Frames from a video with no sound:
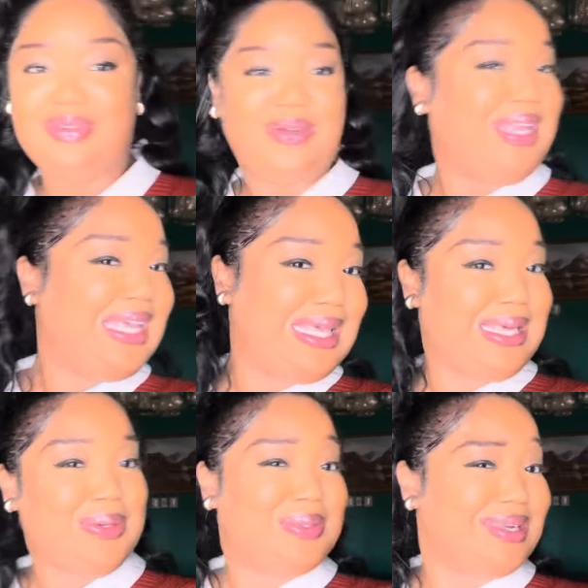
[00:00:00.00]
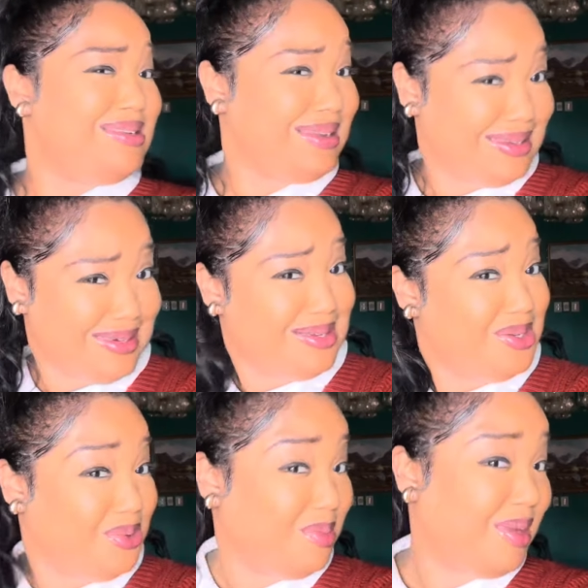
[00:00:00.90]
very cute i decided to
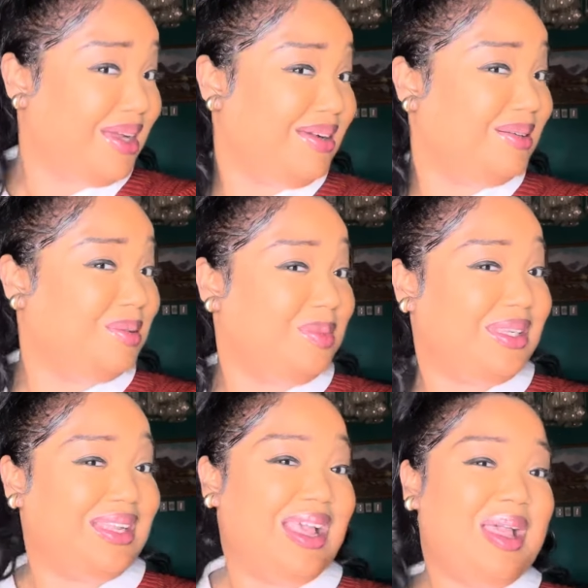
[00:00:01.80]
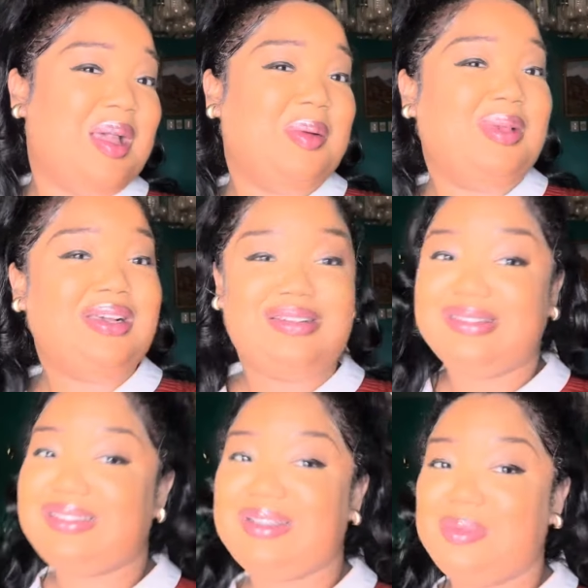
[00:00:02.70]
just do up my hair a little bit because
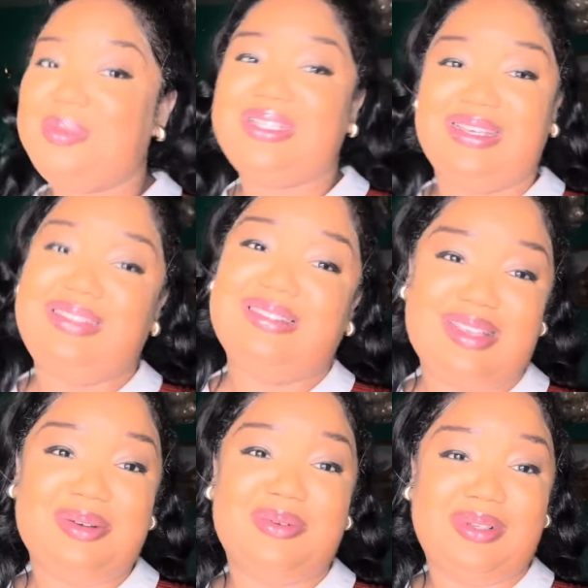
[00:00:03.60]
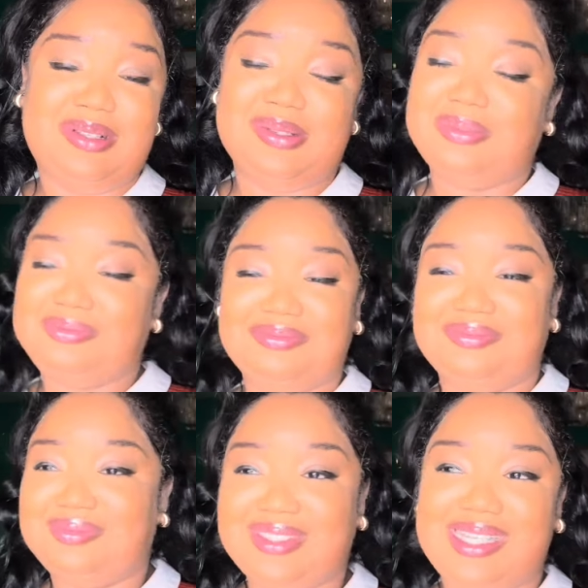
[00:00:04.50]
i'm gonna be taking this hair out really soon
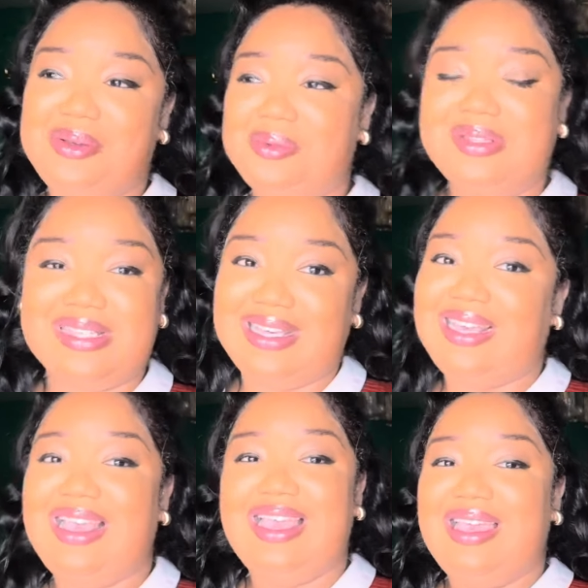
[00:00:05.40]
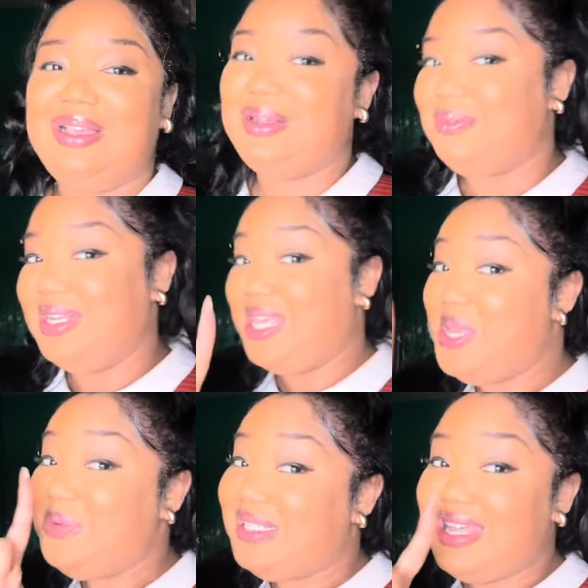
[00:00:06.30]
well we'll see got a really
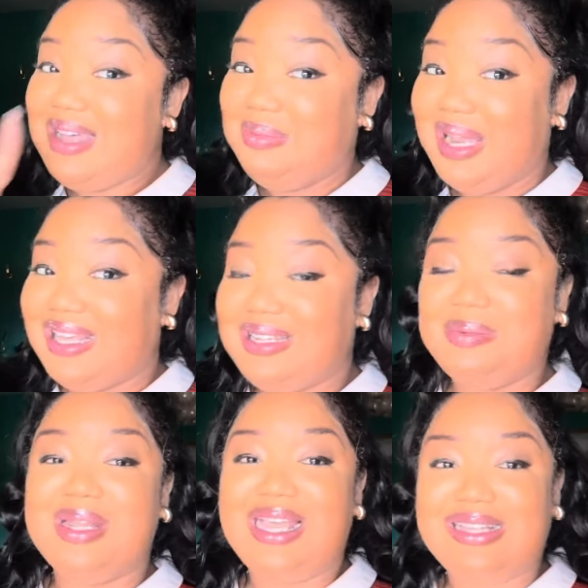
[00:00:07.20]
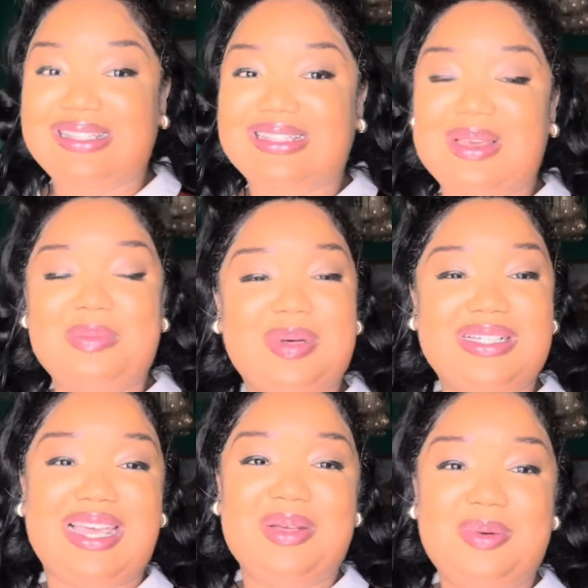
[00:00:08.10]
cute style planned up next but
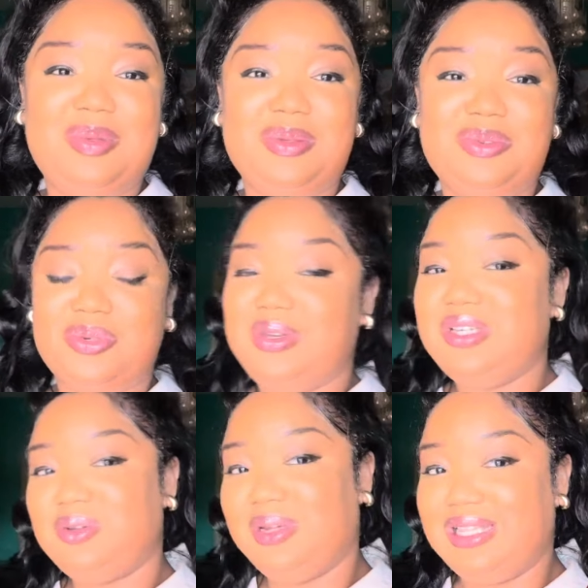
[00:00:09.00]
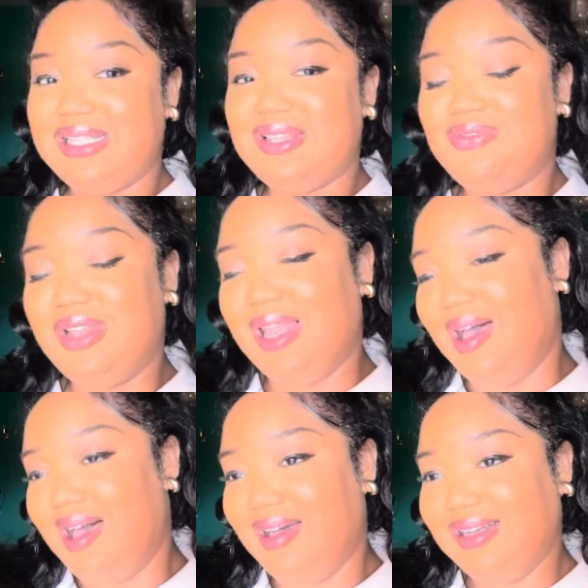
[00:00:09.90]
i hope you do enjoy this
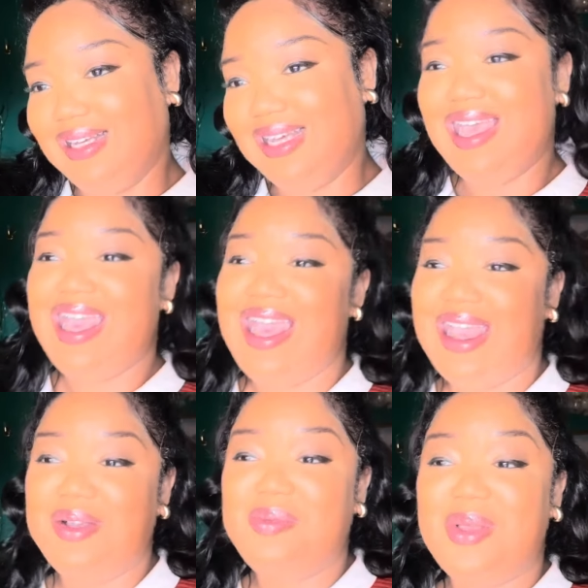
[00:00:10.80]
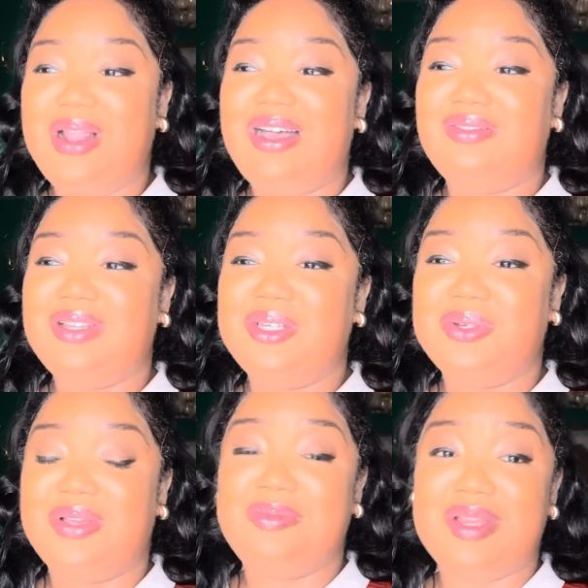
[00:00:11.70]
vlog i hope you all have
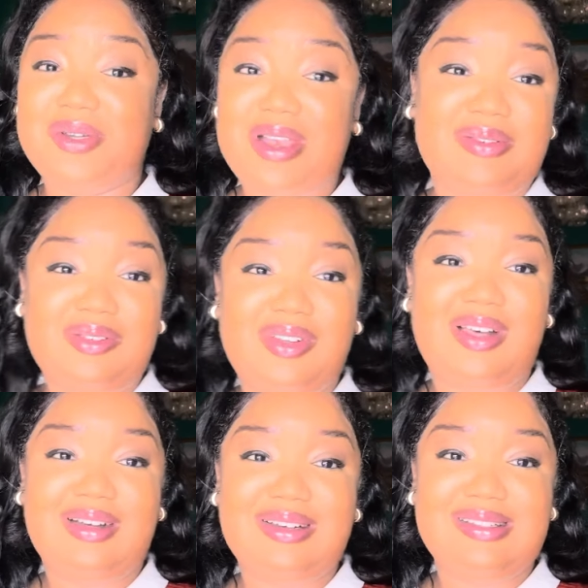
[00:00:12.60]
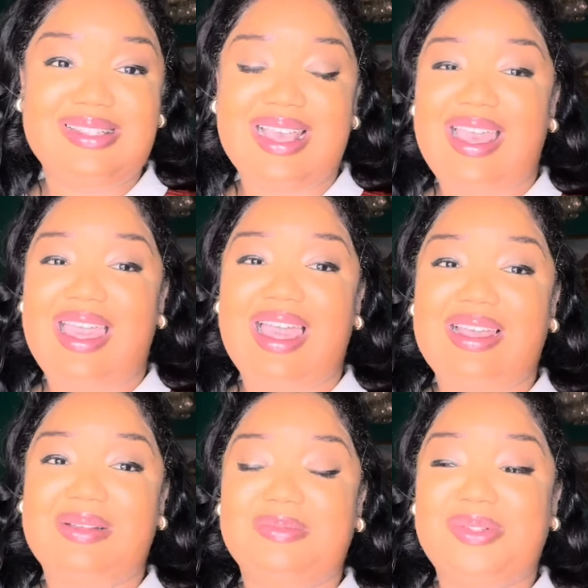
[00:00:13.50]
enjoyed my travel vlogs I
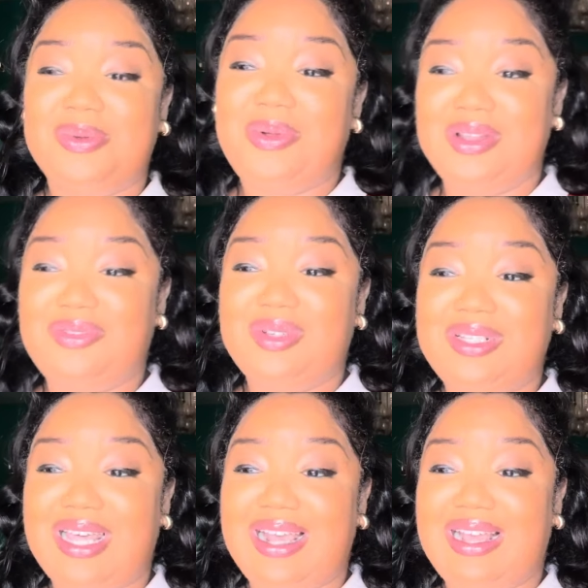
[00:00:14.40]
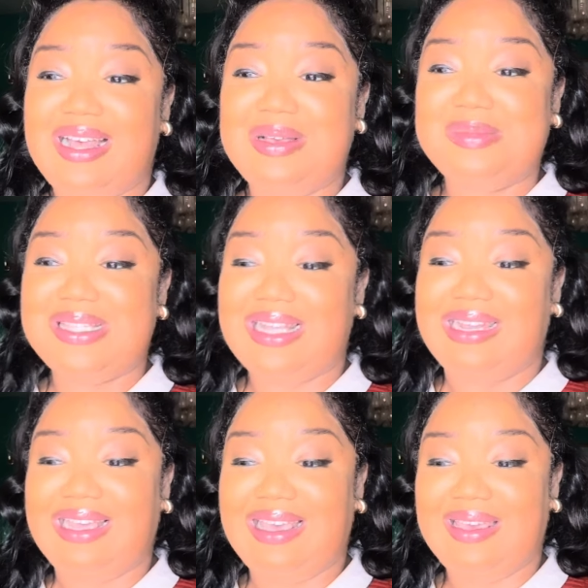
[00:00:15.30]
am so grateful like I am
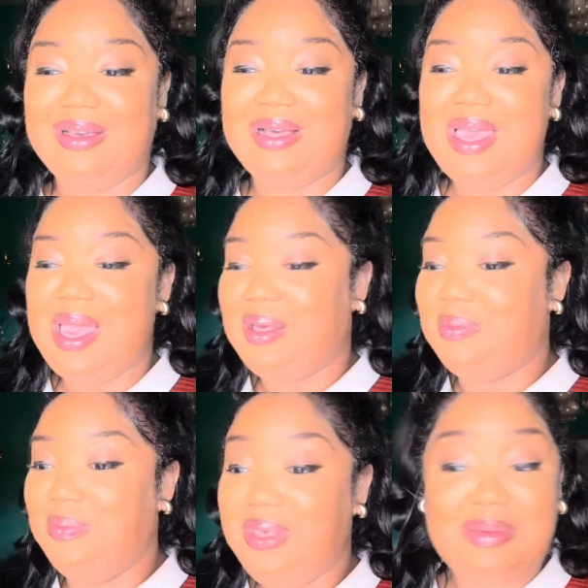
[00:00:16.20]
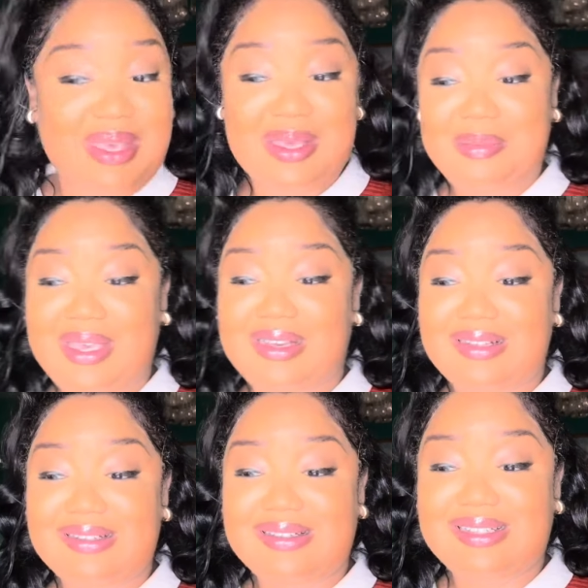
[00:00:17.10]
standing here beaming
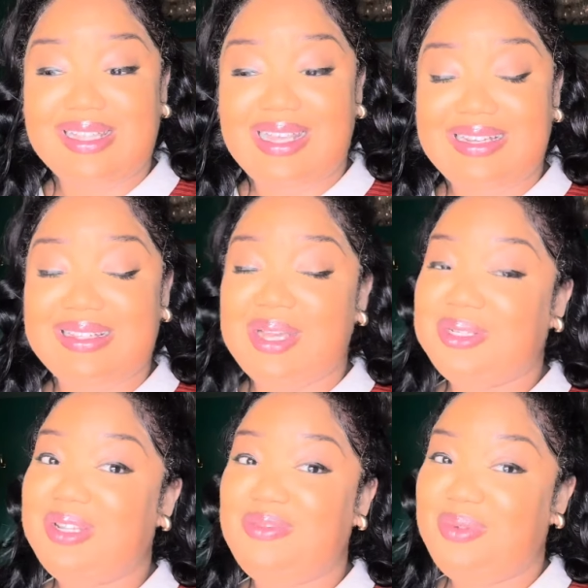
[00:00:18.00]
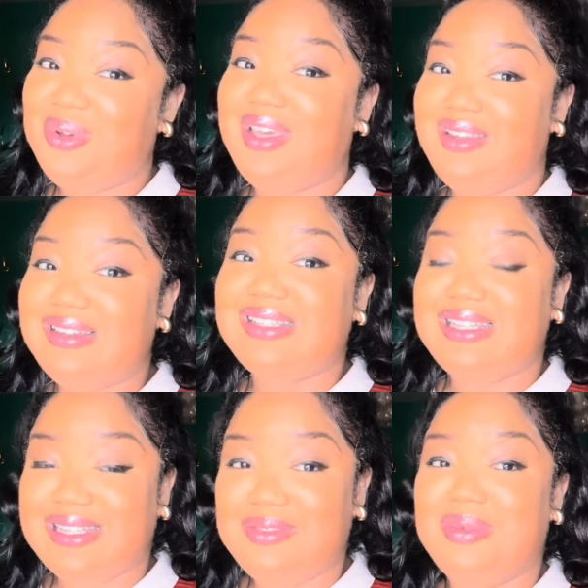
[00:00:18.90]
because it is actually four years
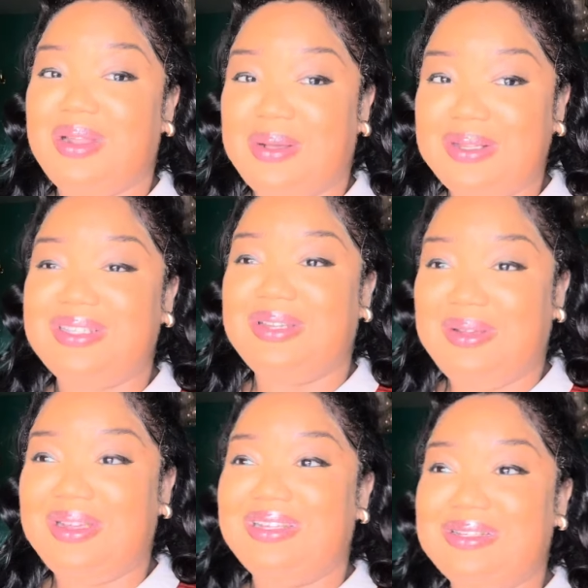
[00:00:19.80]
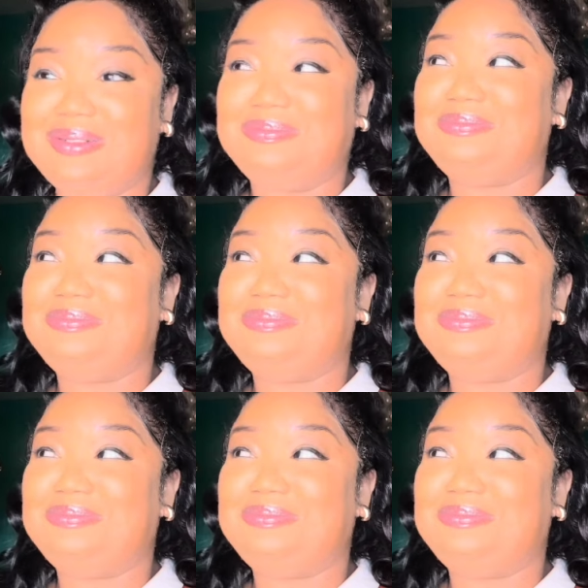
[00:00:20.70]
since I've been a content creator.